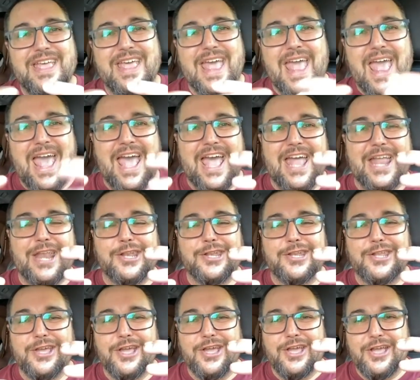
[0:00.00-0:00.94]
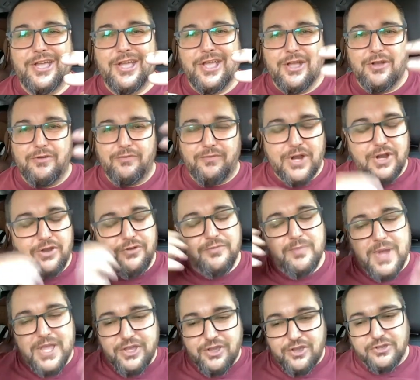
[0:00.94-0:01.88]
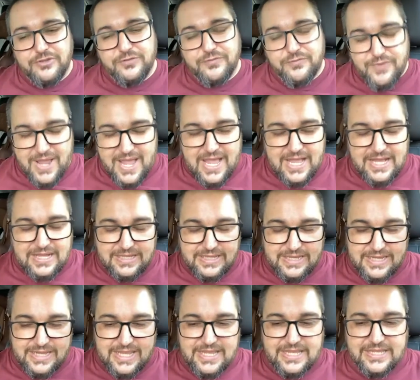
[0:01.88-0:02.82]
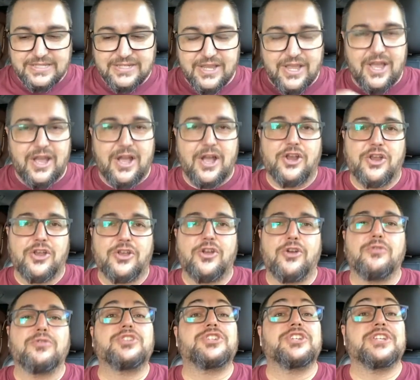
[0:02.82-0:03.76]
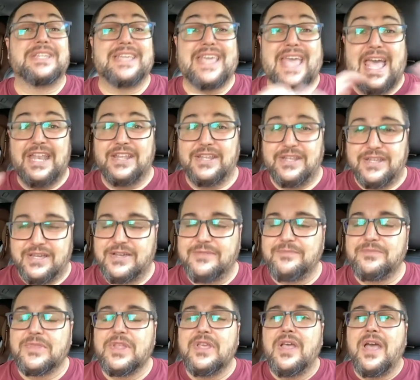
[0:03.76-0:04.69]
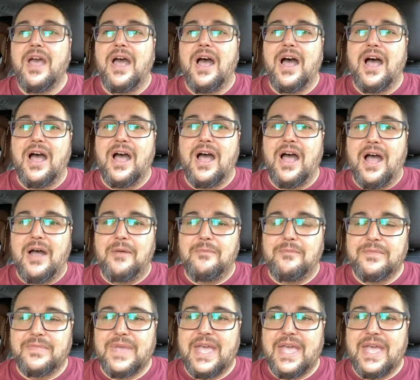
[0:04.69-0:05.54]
And one of my good friends, he's a coach in Canada, and